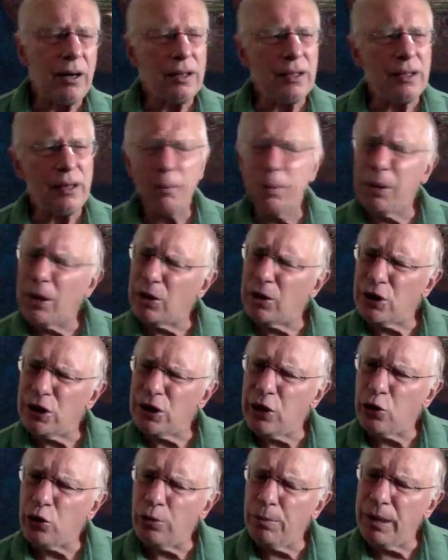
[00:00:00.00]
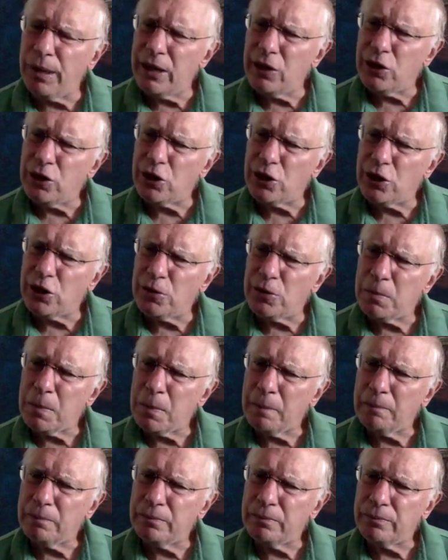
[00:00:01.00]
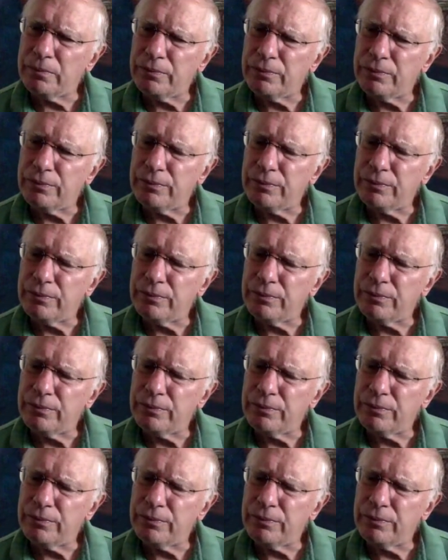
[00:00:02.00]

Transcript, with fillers: About central banks? Well,